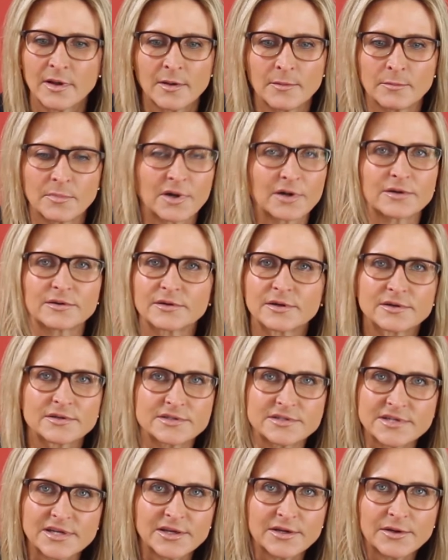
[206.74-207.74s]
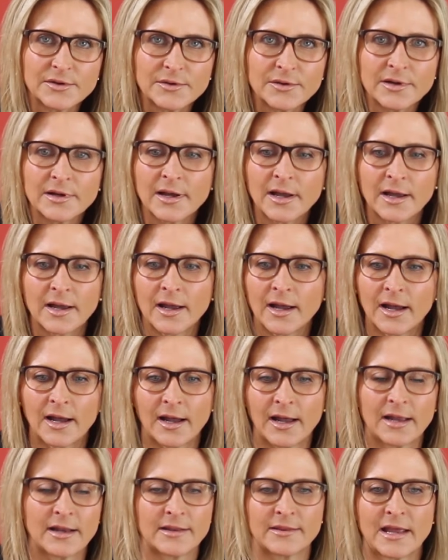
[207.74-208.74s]
murderers too?
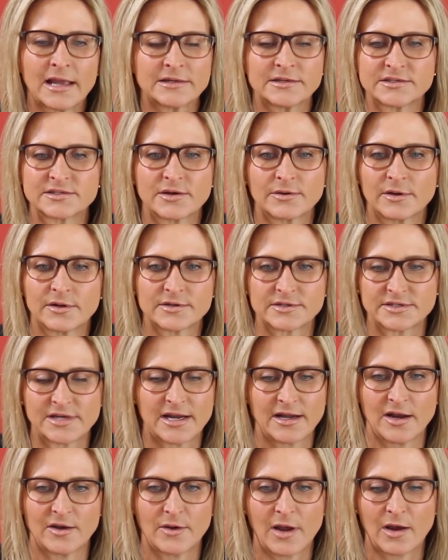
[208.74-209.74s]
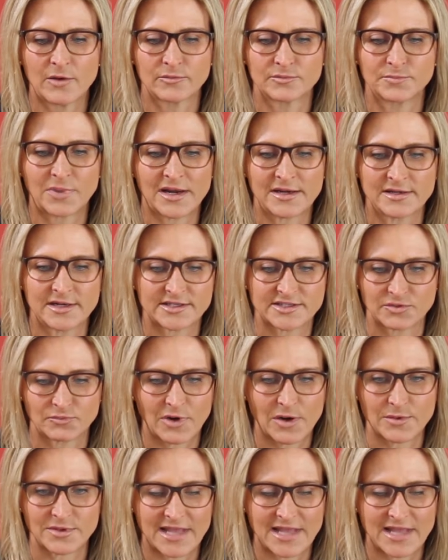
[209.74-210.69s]
I just don't understand how Biden gets away with